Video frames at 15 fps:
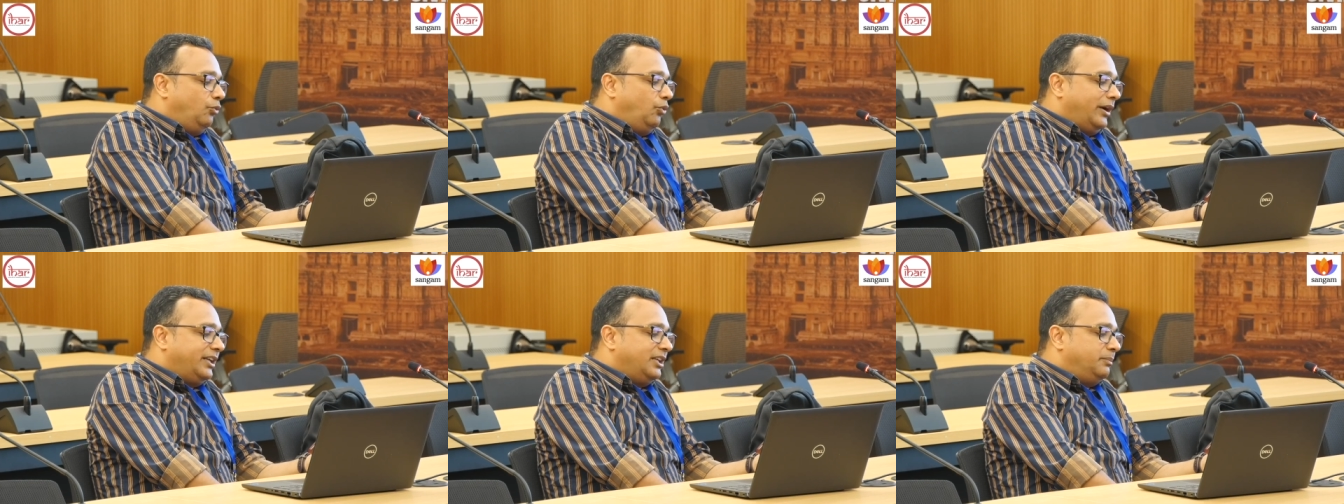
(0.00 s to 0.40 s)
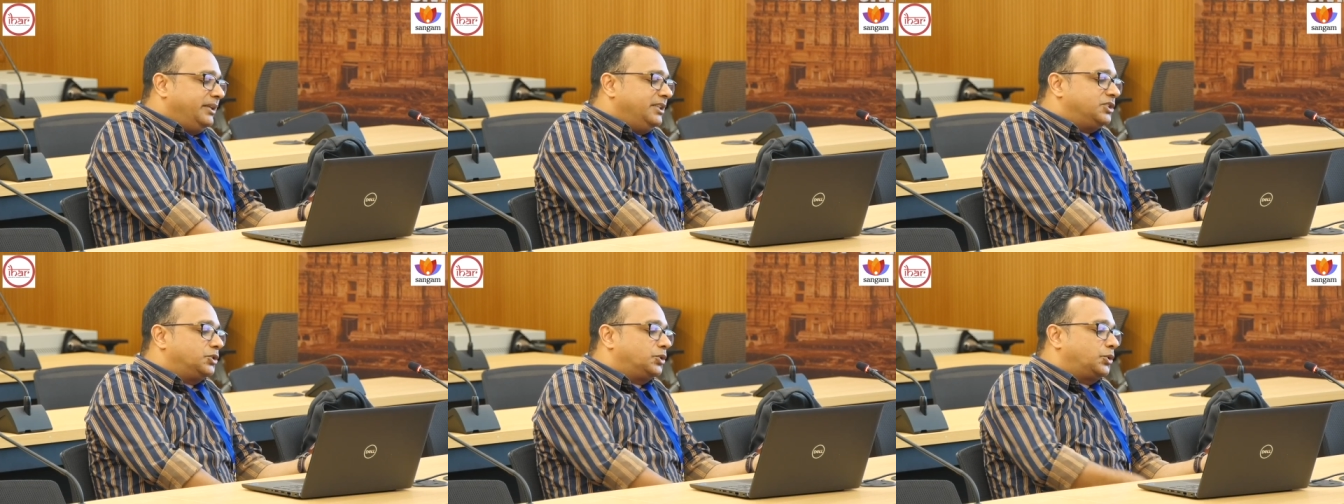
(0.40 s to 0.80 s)
What it
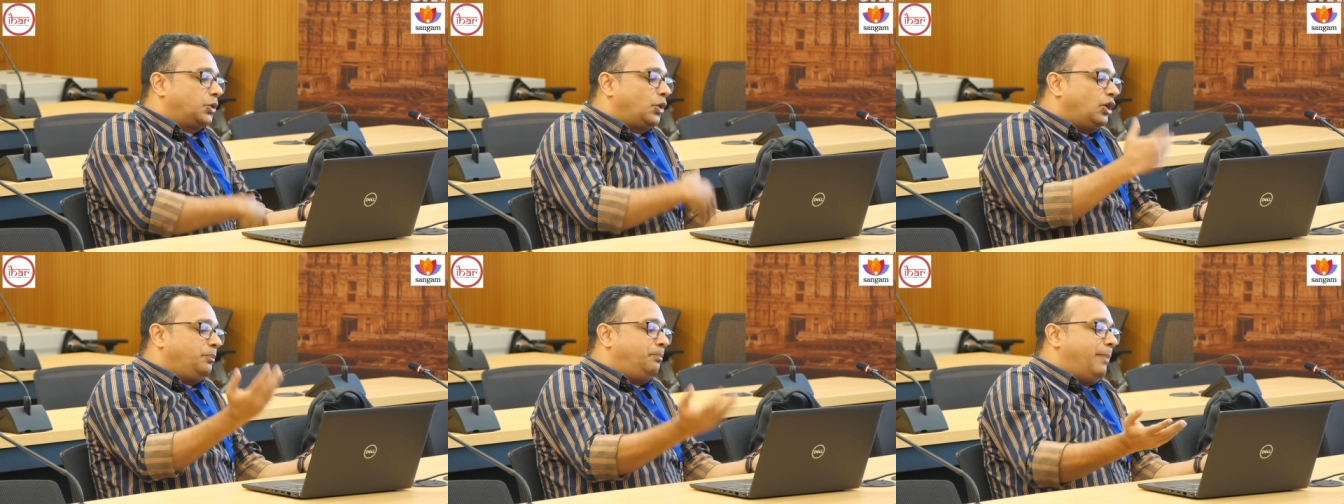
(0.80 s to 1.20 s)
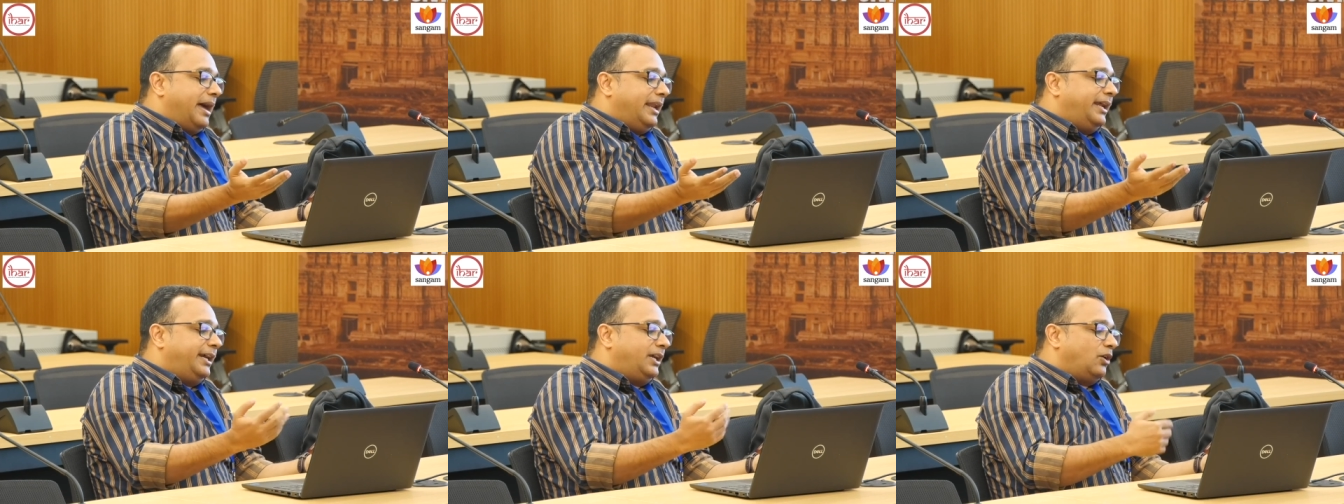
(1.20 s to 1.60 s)
means, throat
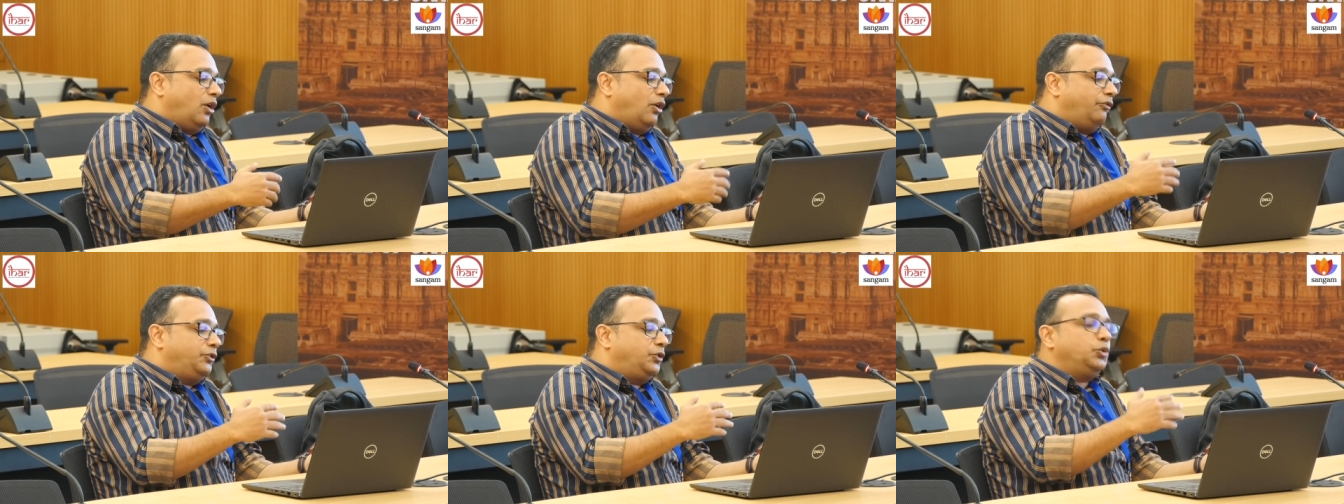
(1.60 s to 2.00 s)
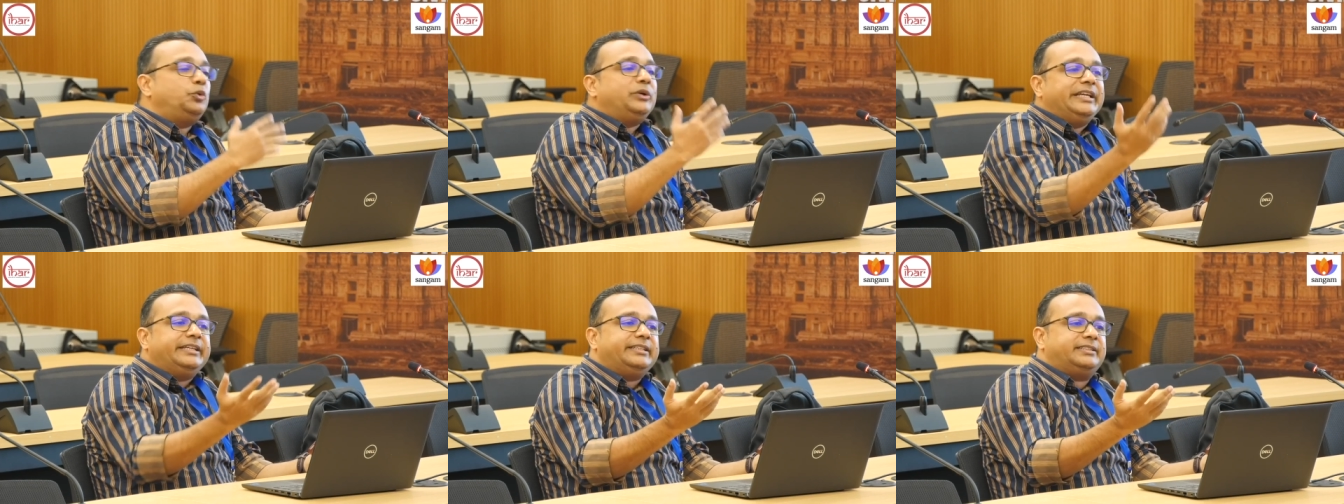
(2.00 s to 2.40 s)
palate of
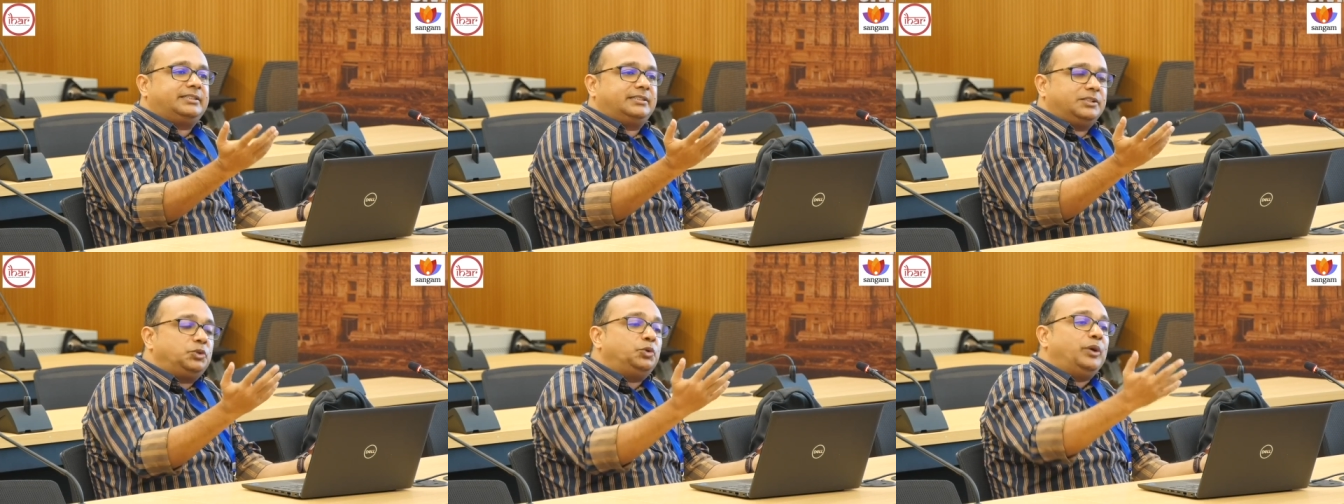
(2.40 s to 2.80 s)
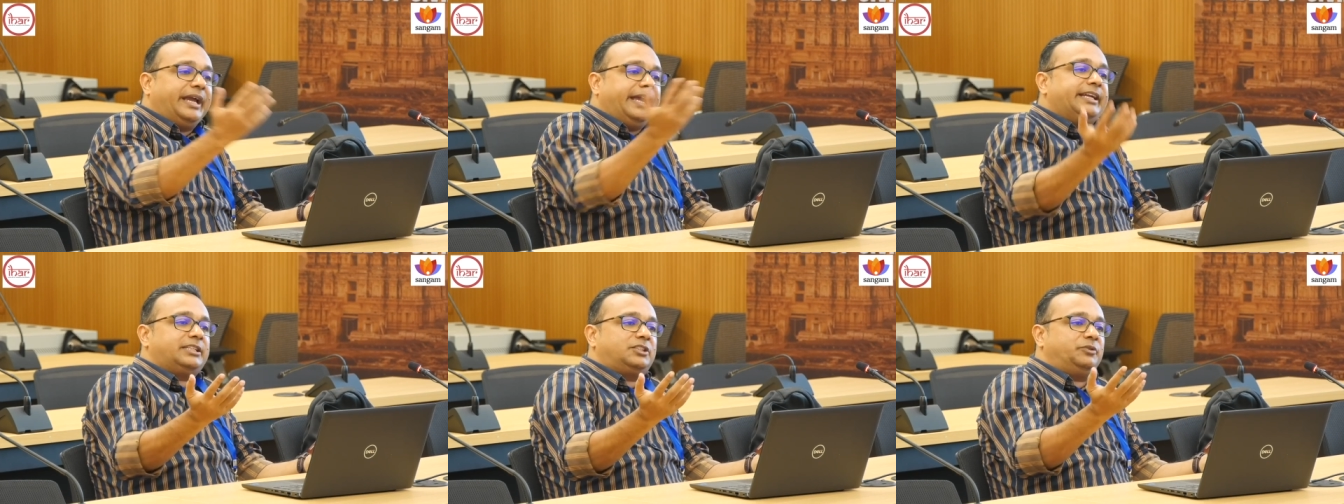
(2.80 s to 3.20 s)
two E's, two
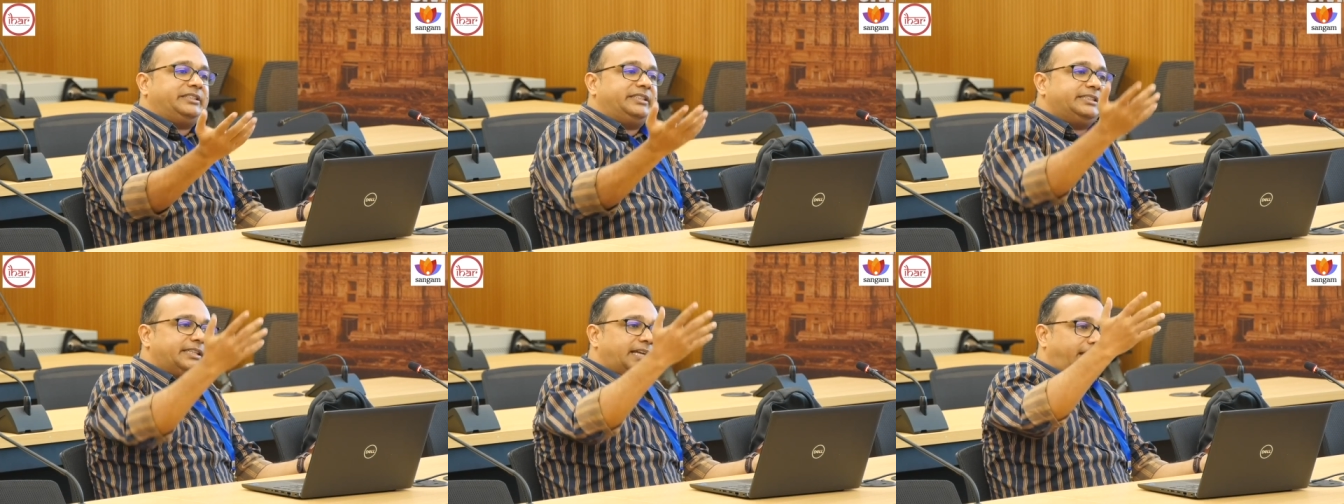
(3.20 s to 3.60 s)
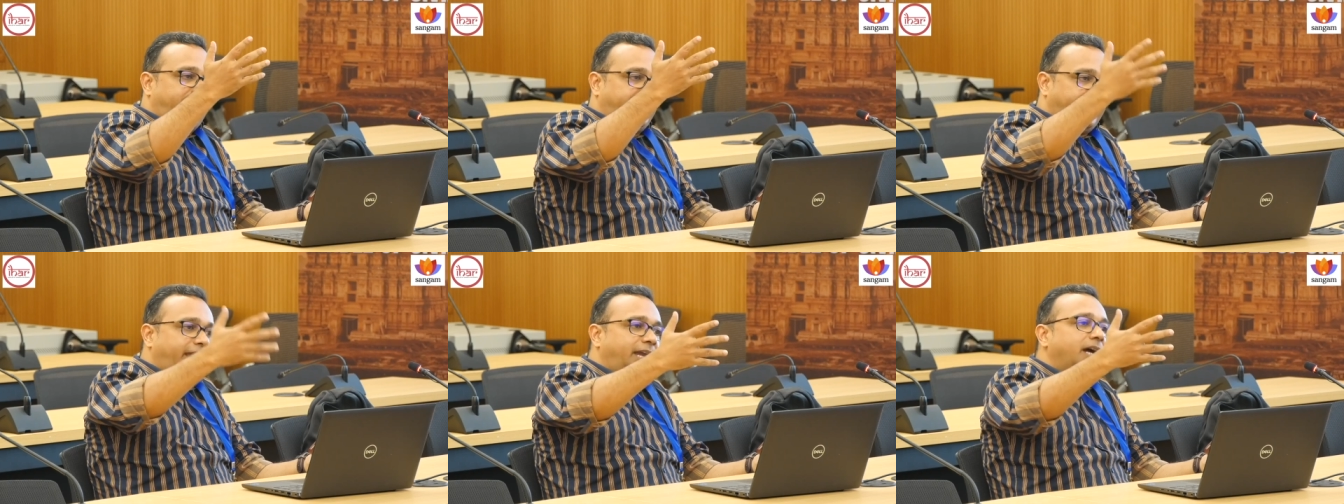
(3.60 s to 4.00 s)
A's, which is
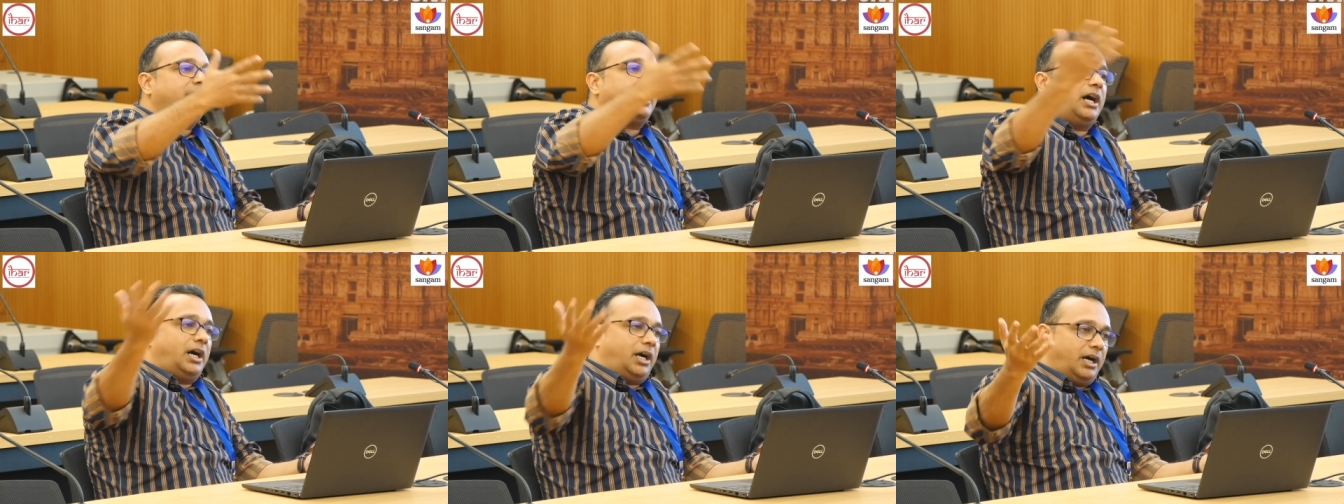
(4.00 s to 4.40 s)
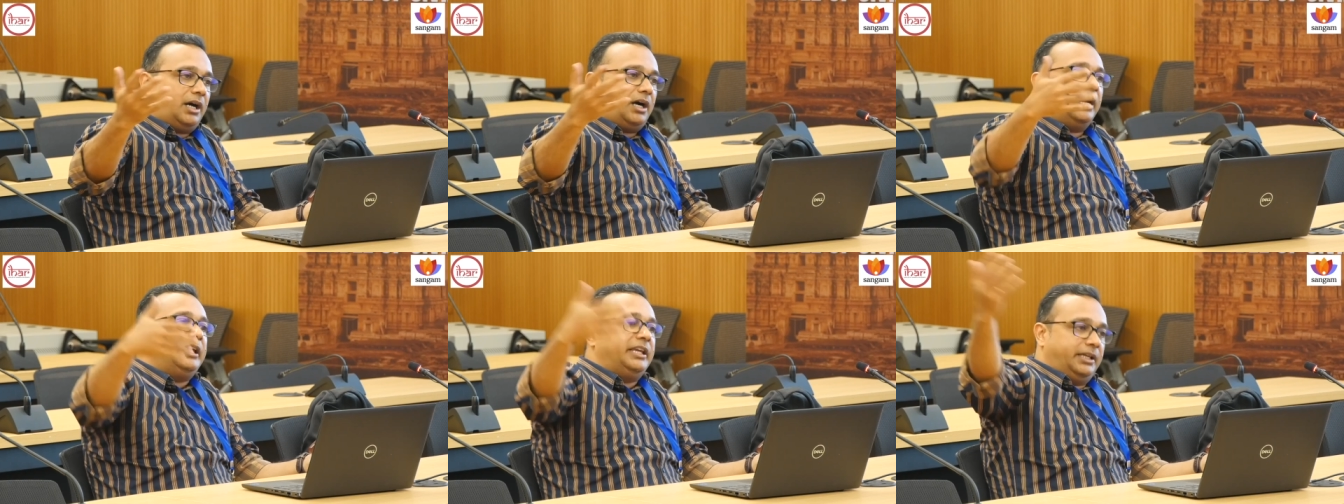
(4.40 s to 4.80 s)
A and
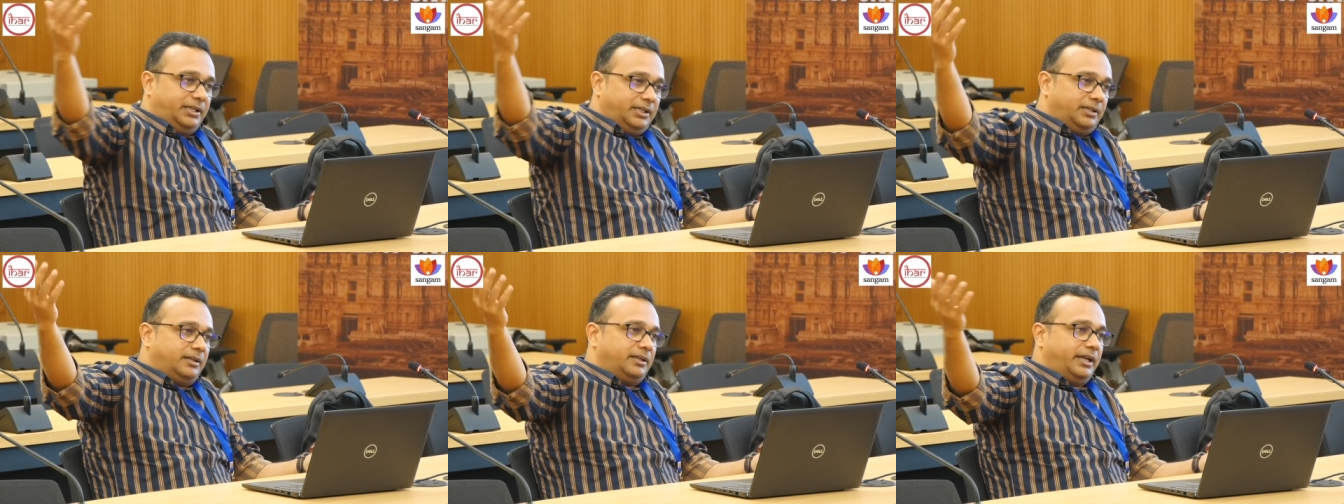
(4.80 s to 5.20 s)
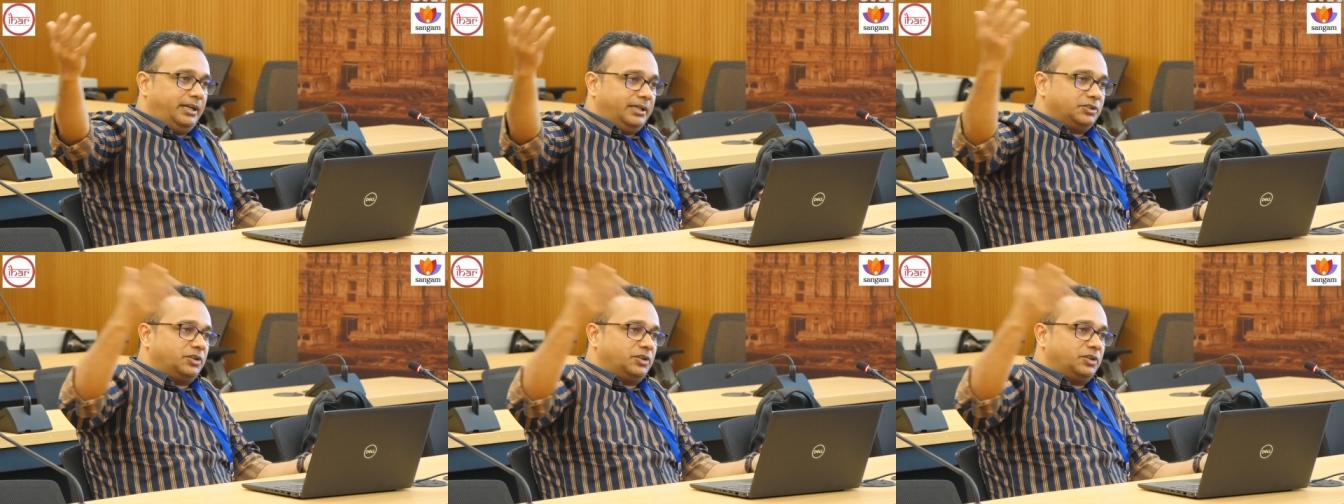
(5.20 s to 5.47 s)
I, right?